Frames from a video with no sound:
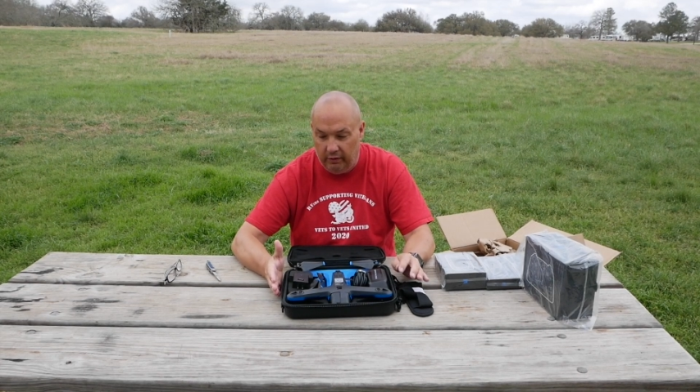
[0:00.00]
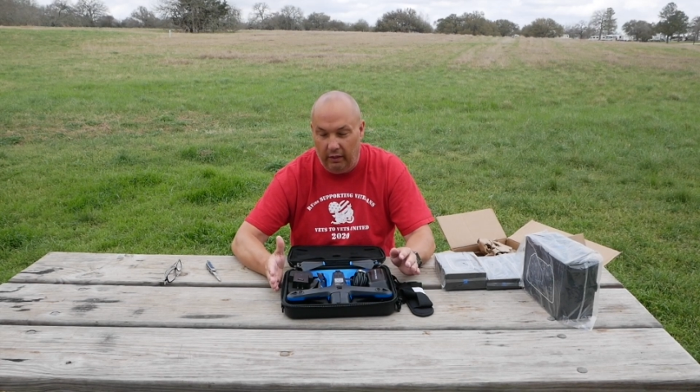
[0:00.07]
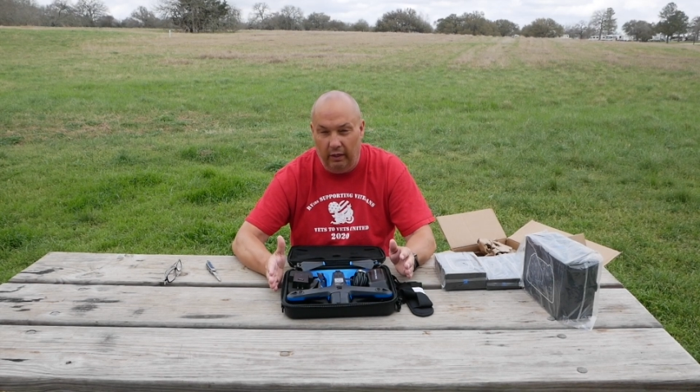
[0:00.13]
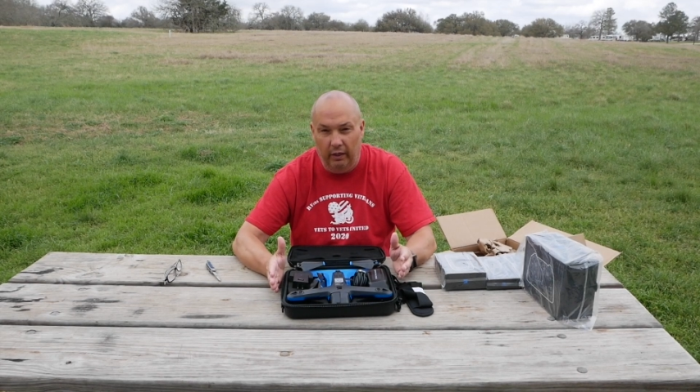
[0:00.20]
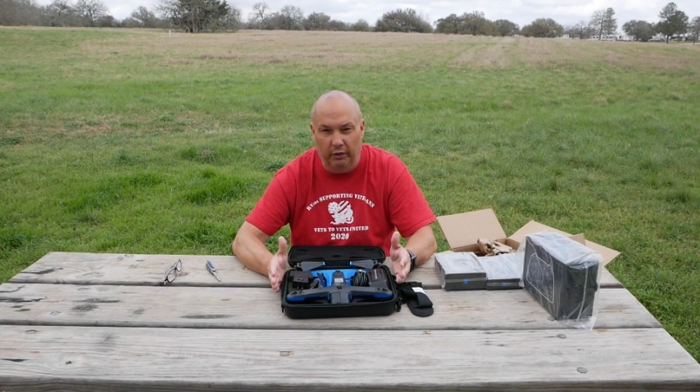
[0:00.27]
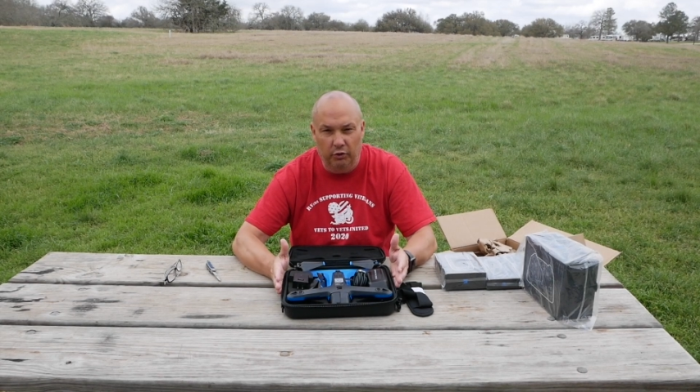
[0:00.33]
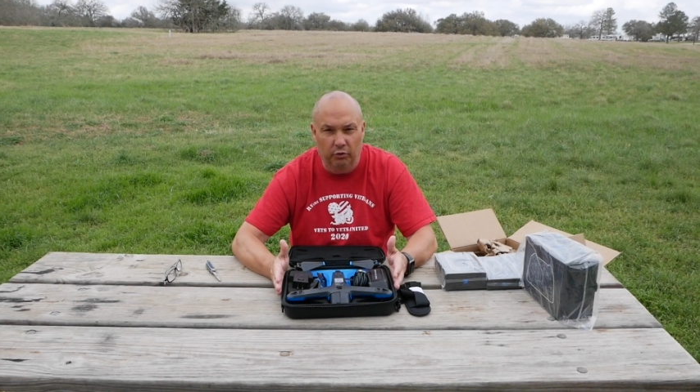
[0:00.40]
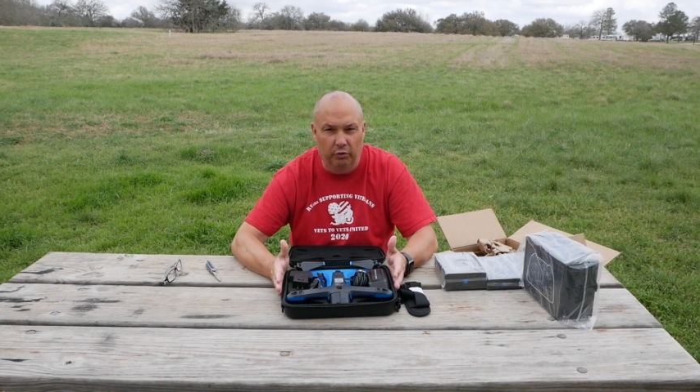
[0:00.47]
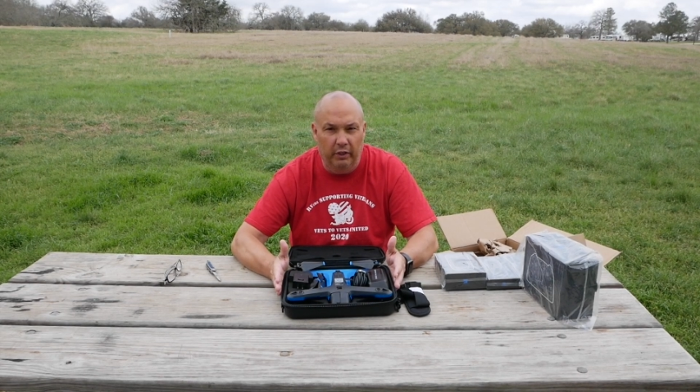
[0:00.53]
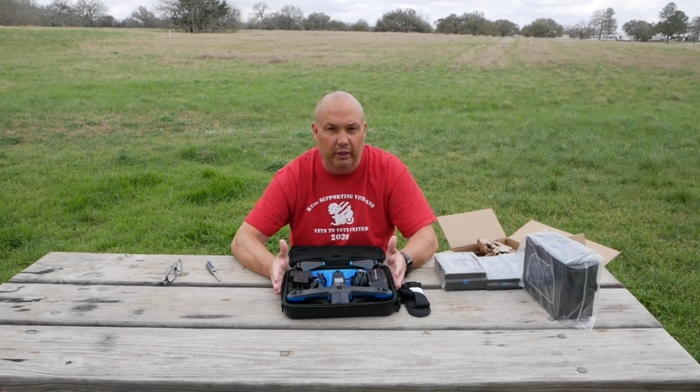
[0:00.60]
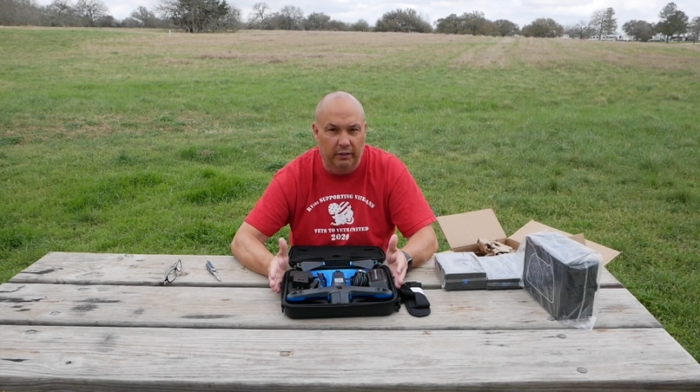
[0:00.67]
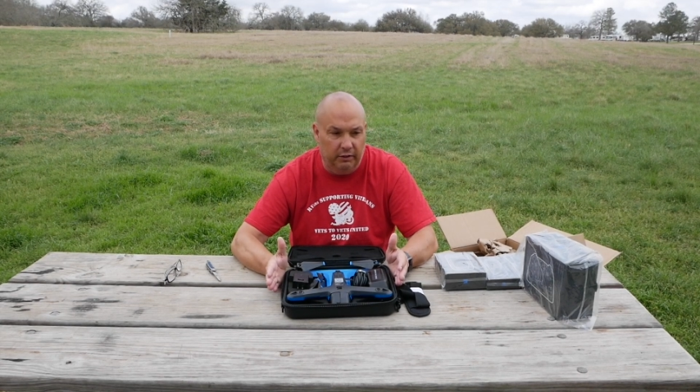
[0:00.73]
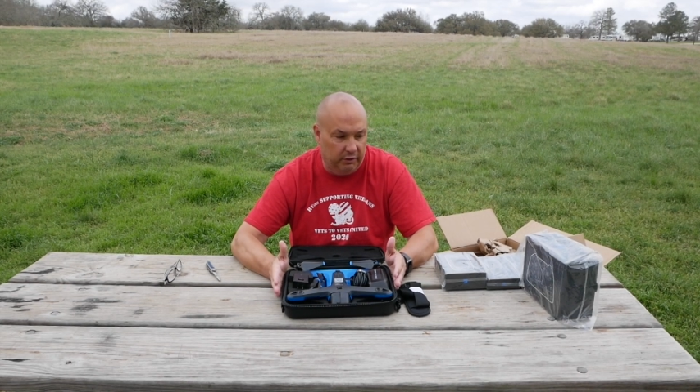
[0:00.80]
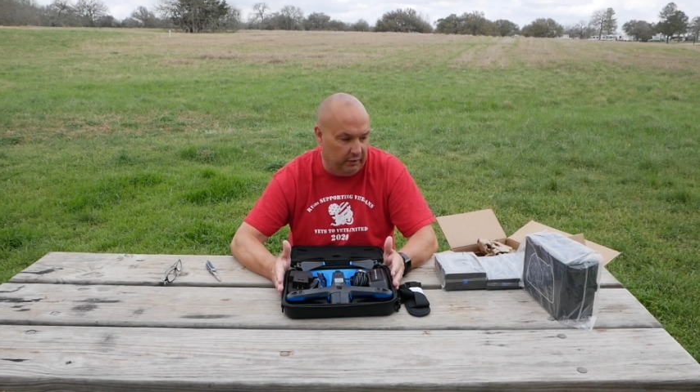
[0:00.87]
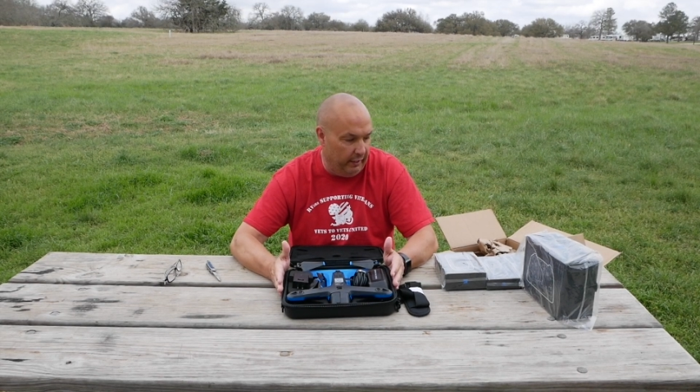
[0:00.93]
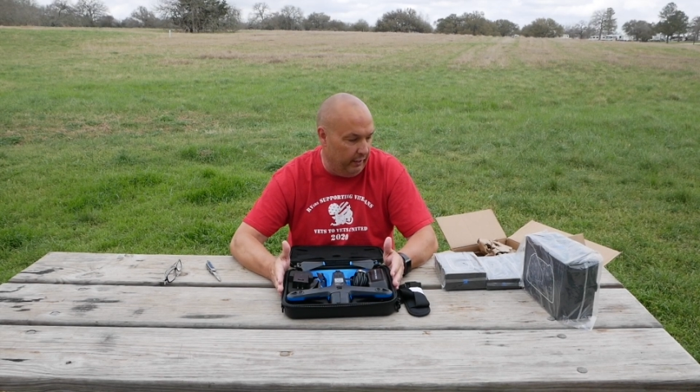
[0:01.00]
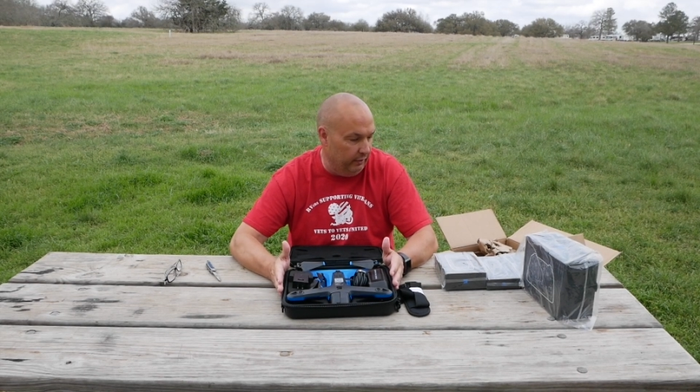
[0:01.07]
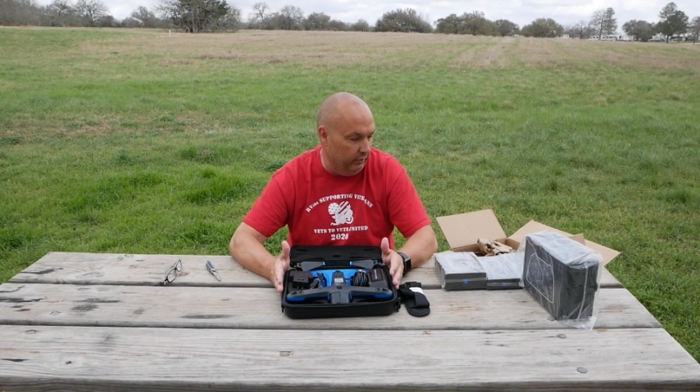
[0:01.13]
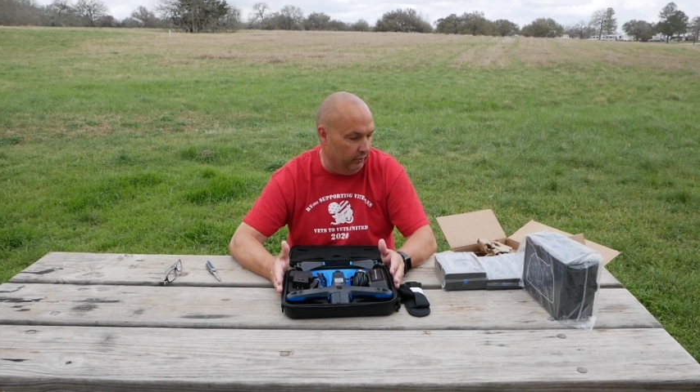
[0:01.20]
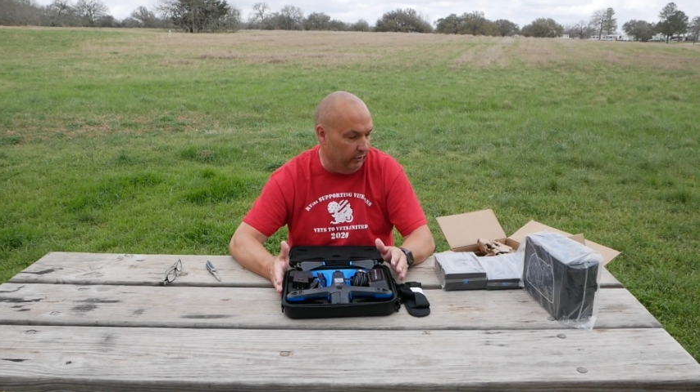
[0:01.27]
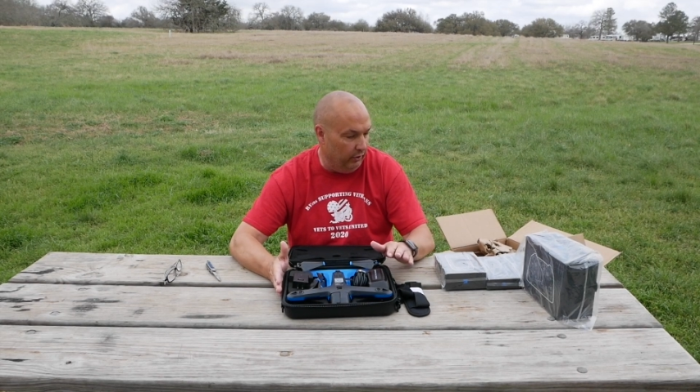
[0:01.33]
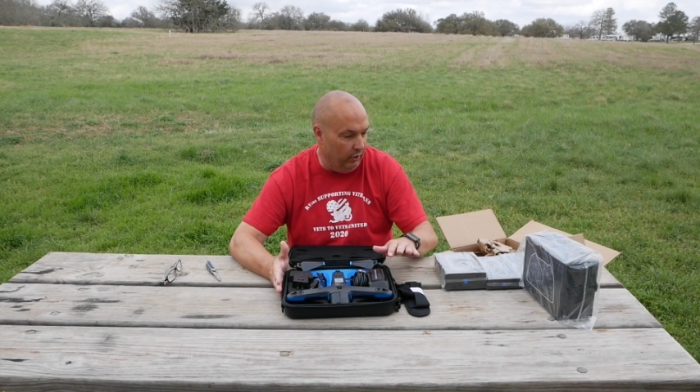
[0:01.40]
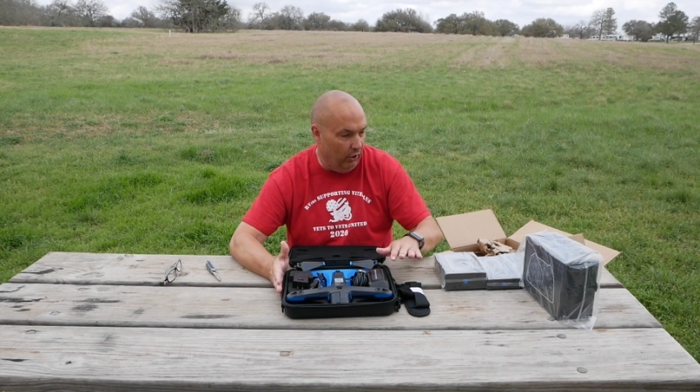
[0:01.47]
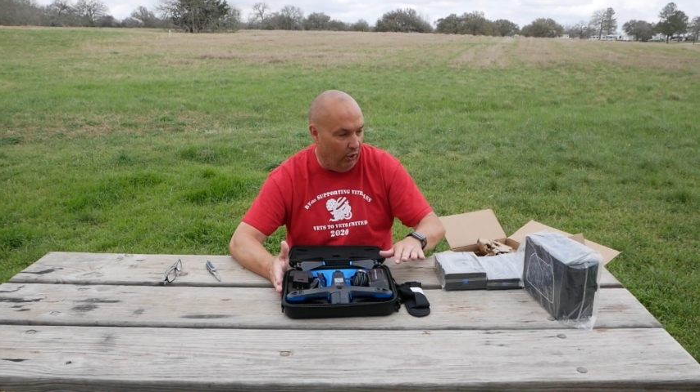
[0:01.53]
you get standard.